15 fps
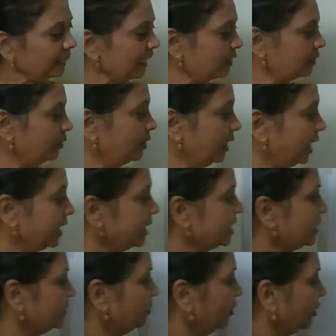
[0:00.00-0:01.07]
So
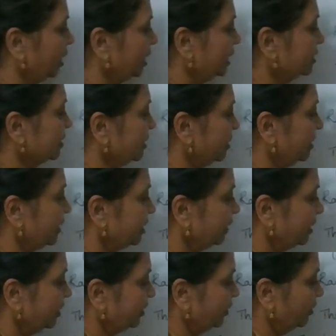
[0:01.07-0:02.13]
latest model is correct,
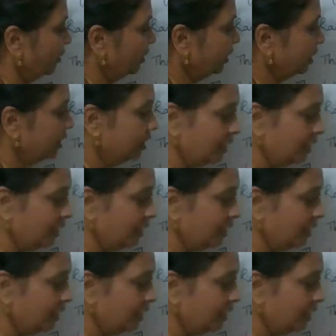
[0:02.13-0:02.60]
not